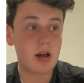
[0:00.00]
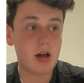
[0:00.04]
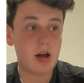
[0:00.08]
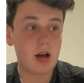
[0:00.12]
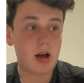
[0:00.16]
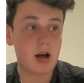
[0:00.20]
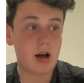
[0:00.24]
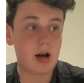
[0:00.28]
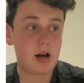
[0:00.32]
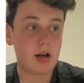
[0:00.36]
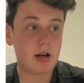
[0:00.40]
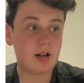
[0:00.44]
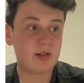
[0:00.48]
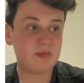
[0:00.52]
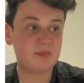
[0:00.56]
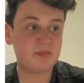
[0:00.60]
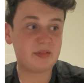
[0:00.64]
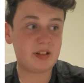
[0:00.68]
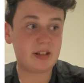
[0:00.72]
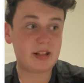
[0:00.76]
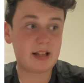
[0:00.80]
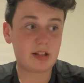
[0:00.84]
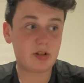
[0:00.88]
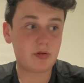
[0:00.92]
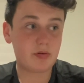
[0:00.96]

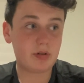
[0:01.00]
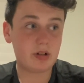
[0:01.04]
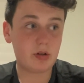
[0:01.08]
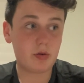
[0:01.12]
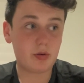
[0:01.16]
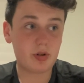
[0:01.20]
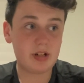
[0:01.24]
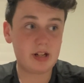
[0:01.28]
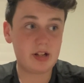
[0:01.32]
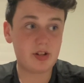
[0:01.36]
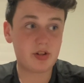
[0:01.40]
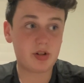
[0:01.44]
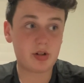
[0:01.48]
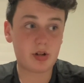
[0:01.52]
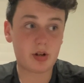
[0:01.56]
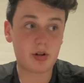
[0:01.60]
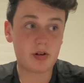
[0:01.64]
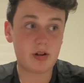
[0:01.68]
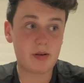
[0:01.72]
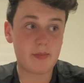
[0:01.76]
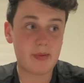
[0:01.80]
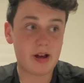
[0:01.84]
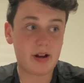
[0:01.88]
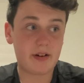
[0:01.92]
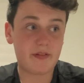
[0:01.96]
And that's really all you need to know
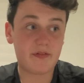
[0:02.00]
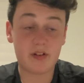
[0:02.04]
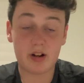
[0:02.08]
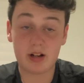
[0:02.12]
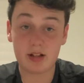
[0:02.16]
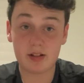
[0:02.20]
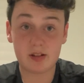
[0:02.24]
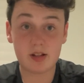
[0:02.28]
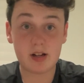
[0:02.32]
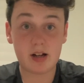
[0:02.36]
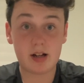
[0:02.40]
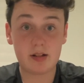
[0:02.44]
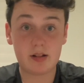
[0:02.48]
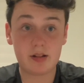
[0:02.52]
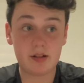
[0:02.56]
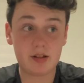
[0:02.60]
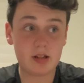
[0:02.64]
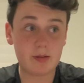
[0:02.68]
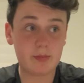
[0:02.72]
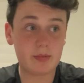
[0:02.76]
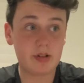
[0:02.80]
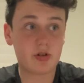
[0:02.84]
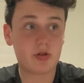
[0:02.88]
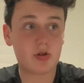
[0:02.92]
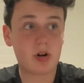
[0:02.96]
about finding sides in
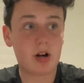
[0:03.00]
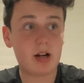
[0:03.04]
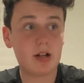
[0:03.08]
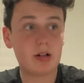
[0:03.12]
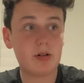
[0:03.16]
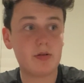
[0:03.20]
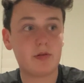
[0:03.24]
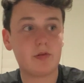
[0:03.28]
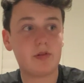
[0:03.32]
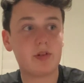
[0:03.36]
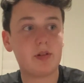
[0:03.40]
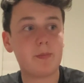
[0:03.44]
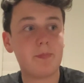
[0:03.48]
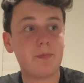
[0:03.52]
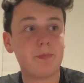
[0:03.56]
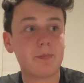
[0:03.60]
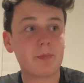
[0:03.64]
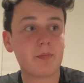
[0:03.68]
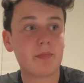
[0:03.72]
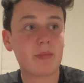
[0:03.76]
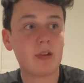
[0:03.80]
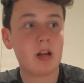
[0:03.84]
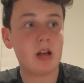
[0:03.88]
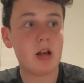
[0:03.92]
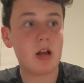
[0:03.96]
similar triangles.
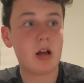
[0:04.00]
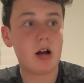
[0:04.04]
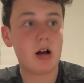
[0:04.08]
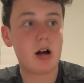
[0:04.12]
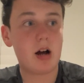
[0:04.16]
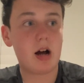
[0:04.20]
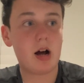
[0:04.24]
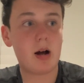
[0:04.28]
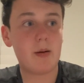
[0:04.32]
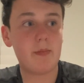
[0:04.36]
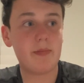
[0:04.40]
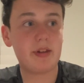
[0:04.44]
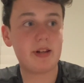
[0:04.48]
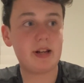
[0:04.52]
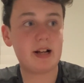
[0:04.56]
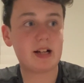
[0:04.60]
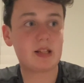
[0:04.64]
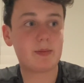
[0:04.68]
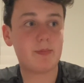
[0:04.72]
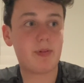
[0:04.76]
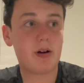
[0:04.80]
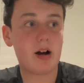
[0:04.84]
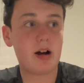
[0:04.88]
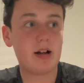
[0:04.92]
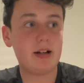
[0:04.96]
The
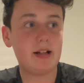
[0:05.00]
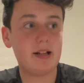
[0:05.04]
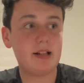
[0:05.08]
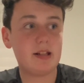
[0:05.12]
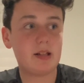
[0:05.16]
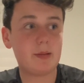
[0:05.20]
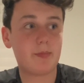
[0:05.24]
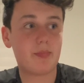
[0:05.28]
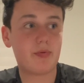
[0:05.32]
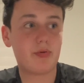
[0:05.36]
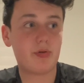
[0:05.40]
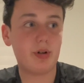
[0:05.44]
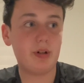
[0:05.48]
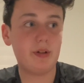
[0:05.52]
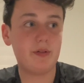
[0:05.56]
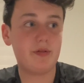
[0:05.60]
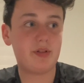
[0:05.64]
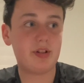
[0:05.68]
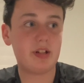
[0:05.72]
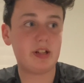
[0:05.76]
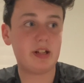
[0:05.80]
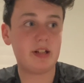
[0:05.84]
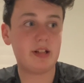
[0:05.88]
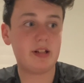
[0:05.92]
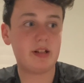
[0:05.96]
next part is proofs
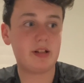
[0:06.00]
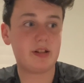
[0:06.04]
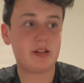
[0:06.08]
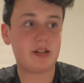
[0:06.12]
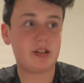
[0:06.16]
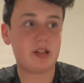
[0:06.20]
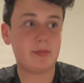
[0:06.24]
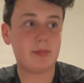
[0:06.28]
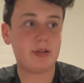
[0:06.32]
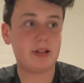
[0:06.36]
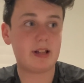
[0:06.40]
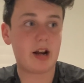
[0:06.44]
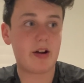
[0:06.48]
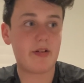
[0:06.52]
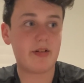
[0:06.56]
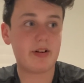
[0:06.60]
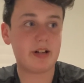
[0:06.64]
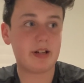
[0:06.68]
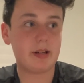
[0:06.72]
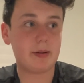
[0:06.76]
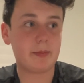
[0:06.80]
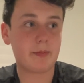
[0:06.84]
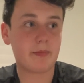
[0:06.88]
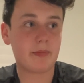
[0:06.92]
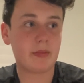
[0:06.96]
in
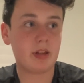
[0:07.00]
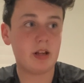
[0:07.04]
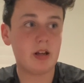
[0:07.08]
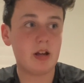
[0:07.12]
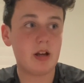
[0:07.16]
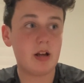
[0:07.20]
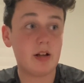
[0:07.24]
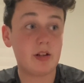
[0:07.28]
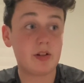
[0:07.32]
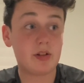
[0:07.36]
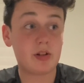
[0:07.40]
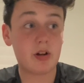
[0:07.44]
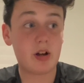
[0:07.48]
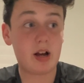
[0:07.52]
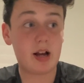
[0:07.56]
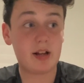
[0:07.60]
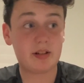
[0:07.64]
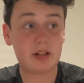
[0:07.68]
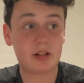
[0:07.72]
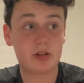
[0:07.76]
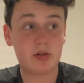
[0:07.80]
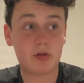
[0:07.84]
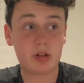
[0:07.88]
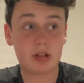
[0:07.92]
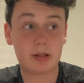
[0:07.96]
similarity. So as
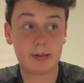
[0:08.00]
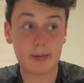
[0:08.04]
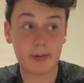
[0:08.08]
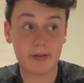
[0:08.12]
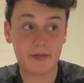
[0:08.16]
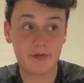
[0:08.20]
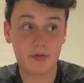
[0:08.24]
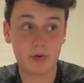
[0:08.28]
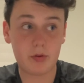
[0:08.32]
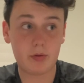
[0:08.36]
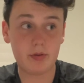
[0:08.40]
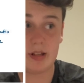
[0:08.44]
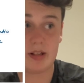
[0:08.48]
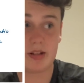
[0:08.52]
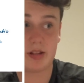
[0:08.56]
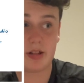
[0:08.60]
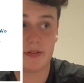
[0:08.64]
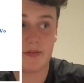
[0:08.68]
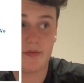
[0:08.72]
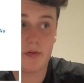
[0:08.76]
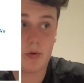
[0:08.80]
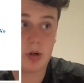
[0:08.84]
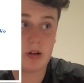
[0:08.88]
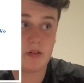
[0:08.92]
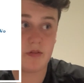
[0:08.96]
I talked about before, there's the
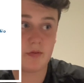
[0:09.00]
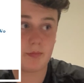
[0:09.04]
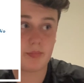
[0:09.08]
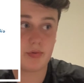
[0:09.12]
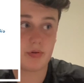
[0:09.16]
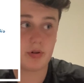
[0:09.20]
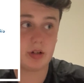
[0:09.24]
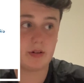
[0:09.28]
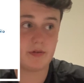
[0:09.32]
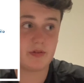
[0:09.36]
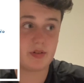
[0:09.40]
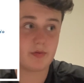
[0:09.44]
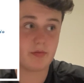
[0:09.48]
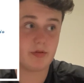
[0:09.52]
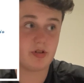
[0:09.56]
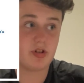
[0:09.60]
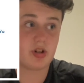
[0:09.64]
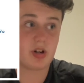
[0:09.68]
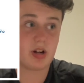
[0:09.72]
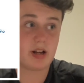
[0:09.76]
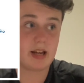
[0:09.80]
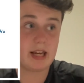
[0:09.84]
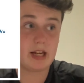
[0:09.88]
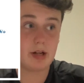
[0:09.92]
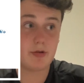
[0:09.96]
4 different proofs, which
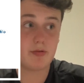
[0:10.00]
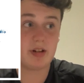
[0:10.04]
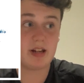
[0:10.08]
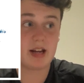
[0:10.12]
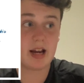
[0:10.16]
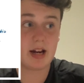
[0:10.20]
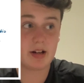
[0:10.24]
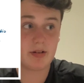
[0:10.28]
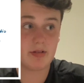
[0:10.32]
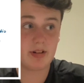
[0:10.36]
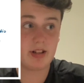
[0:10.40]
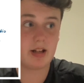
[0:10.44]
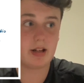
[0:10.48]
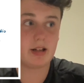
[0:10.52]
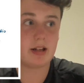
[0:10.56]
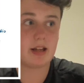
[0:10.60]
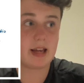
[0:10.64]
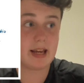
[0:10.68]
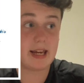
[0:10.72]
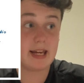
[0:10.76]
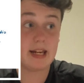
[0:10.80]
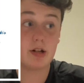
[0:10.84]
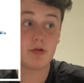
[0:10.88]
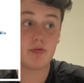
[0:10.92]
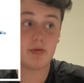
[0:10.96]
are
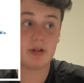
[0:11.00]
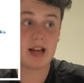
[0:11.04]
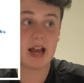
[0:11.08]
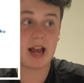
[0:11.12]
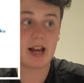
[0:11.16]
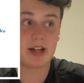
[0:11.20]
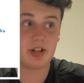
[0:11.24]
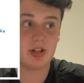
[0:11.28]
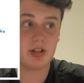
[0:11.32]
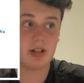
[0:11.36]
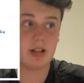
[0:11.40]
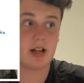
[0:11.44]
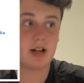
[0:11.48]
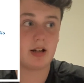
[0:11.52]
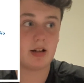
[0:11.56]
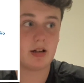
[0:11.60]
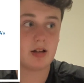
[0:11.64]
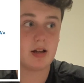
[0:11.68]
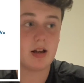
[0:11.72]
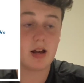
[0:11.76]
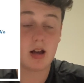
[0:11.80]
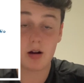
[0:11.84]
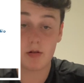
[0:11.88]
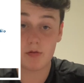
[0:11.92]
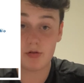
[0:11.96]
equiangular,
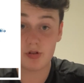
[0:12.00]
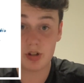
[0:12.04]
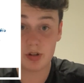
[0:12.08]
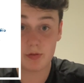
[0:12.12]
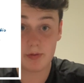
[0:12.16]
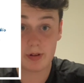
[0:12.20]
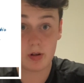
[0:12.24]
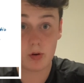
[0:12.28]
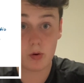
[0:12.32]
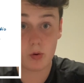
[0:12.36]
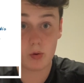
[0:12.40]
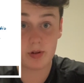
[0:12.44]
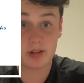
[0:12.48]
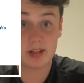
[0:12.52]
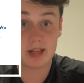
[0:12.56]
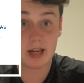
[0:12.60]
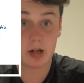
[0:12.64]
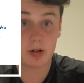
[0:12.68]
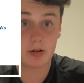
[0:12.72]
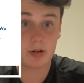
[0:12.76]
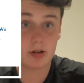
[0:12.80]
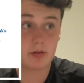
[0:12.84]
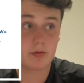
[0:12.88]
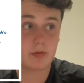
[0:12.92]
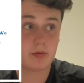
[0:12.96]
which is when all the
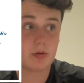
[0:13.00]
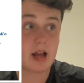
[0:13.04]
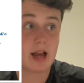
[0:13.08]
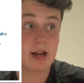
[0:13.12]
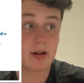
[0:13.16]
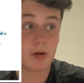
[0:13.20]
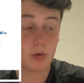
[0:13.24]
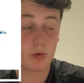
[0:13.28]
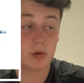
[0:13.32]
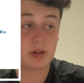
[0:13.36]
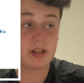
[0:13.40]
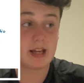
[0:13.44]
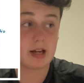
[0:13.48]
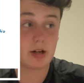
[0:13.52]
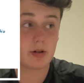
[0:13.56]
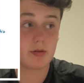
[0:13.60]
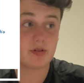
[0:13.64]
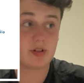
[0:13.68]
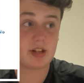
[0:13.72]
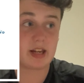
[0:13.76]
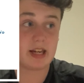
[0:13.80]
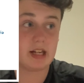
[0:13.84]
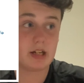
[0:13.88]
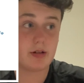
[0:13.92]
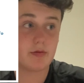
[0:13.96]

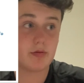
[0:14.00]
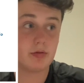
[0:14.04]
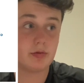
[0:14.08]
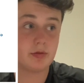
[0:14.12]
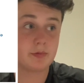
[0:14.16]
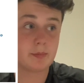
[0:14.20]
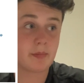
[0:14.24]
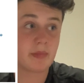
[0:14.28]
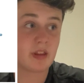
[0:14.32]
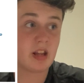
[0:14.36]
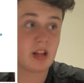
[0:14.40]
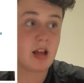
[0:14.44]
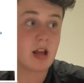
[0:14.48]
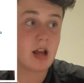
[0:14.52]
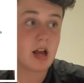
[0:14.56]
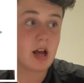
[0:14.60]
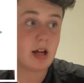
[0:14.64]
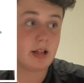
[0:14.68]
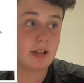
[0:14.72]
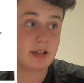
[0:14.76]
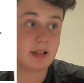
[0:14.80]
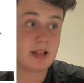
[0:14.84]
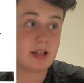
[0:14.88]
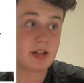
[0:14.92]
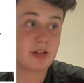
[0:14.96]
angles are equal.
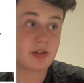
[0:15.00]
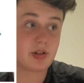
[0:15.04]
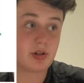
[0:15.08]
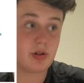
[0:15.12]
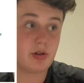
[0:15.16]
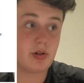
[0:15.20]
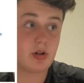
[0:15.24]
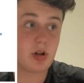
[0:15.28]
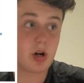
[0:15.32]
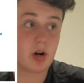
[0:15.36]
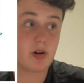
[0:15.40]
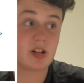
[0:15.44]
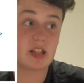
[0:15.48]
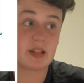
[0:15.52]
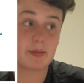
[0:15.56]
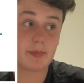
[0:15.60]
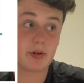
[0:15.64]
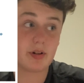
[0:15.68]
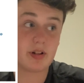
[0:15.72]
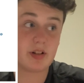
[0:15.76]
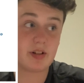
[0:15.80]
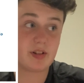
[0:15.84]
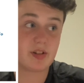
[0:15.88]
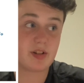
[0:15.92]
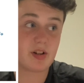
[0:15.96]
Then there's 2
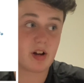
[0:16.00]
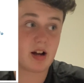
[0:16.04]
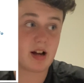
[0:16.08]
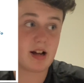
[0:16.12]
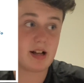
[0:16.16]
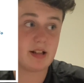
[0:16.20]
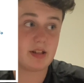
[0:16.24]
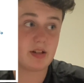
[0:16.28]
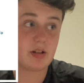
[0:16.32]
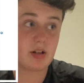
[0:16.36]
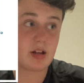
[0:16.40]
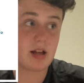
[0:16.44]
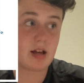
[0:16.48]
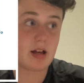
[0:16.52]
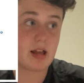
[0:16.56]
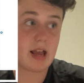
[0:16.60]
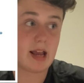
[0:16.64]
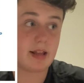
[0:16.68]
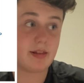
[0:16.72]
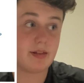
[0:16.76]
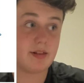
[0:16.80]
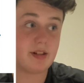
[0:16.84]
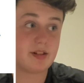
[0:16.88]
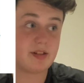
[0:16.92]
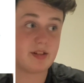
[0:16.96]
corresponding sides
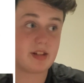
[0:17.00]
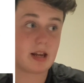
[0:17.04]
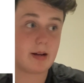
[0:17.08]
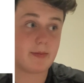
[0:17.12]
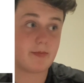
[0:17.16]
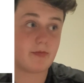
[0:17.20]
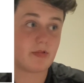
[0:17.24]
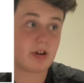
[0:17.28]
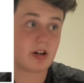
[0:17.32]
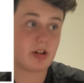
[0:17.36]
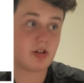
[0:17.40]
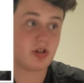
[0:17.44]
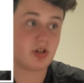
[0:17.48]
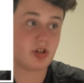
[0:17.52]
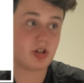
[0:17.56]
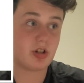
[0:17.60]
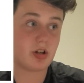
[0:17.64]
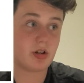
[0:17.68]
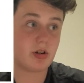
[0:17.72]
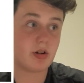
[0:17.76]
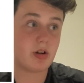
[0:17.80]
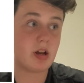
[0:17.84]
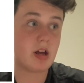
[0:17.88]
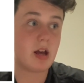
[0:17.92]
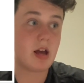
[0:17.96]
and the same
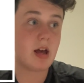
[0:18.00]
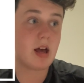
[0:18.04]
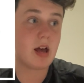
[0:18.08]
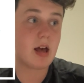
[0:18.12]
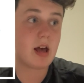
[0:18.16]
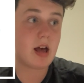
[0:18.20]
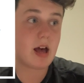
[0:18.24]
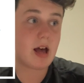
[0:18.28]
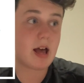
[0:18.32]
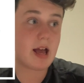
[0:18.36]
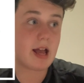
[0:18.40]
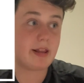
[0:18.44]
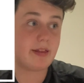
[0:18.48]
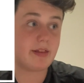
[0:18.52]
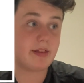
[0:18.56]
ratio, and